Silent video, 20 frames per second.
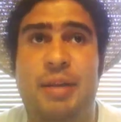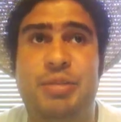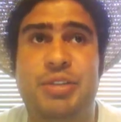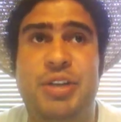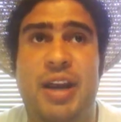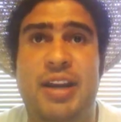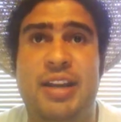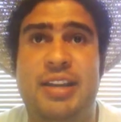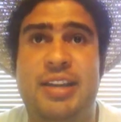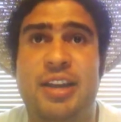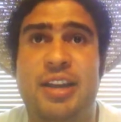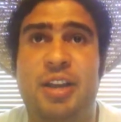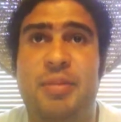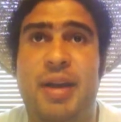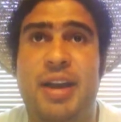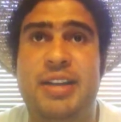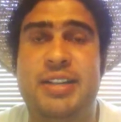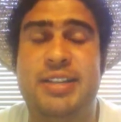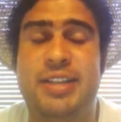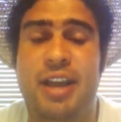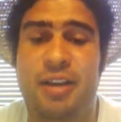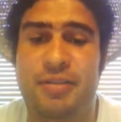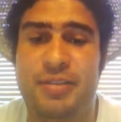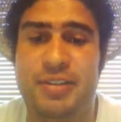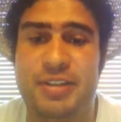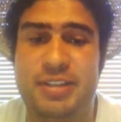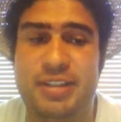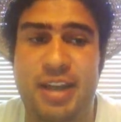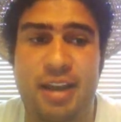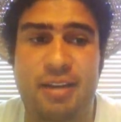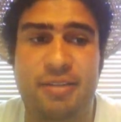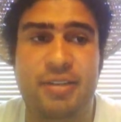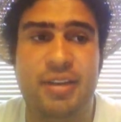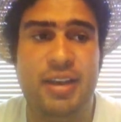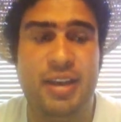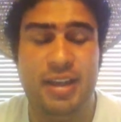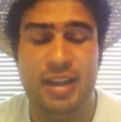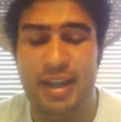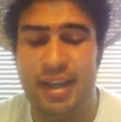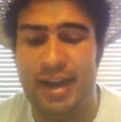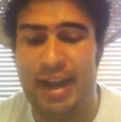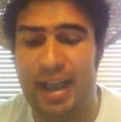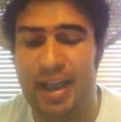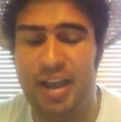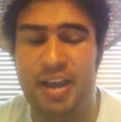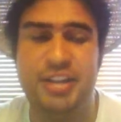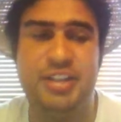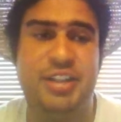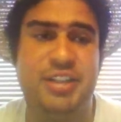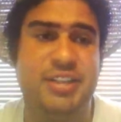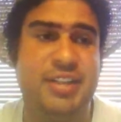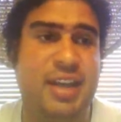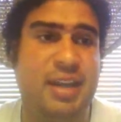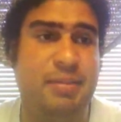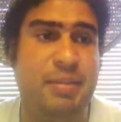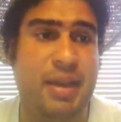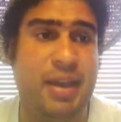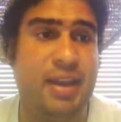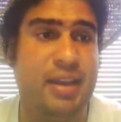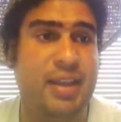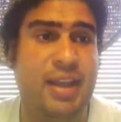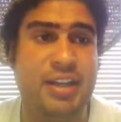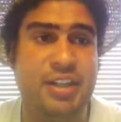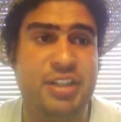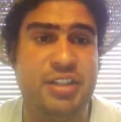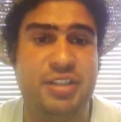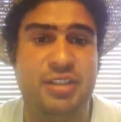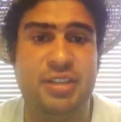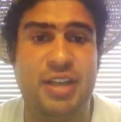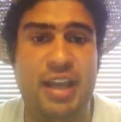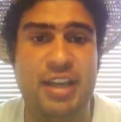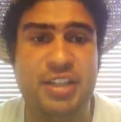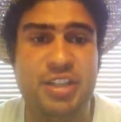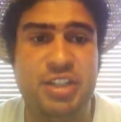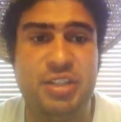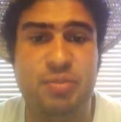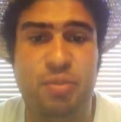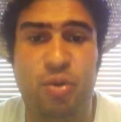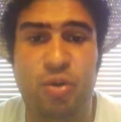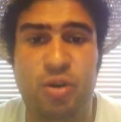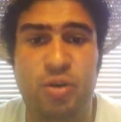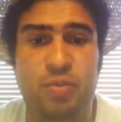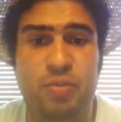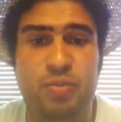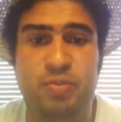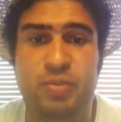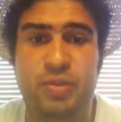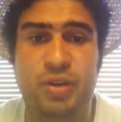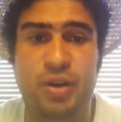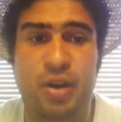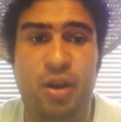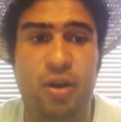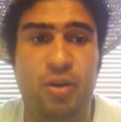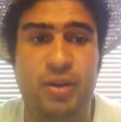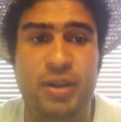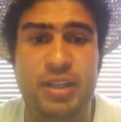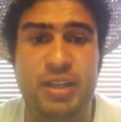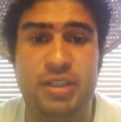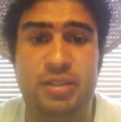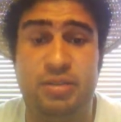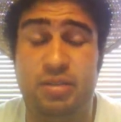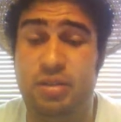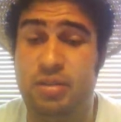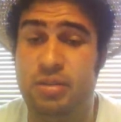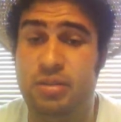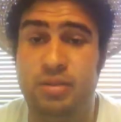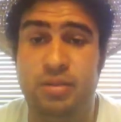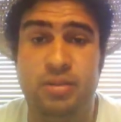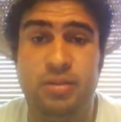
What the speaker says: I'm trying to kill myself and stuff. And I was just like, man, that's just more, it